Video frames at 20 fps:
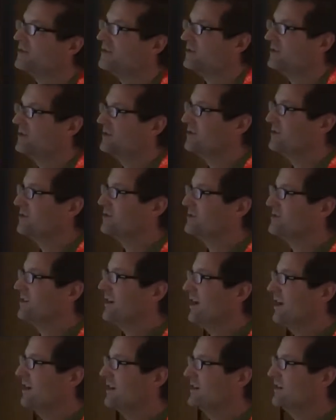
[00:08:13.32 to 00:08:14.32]
the research
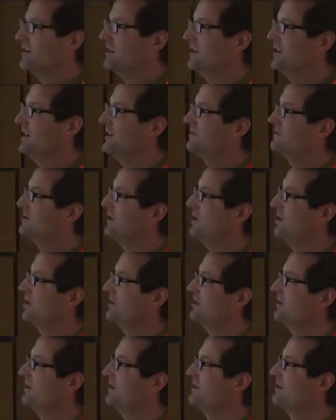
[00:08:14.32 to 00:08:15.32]

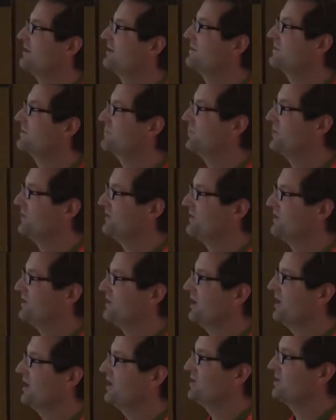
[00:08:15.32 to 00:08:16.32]
circle in this
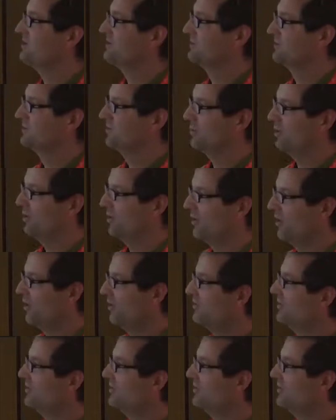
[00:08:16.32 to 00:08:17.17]
presentation. You all know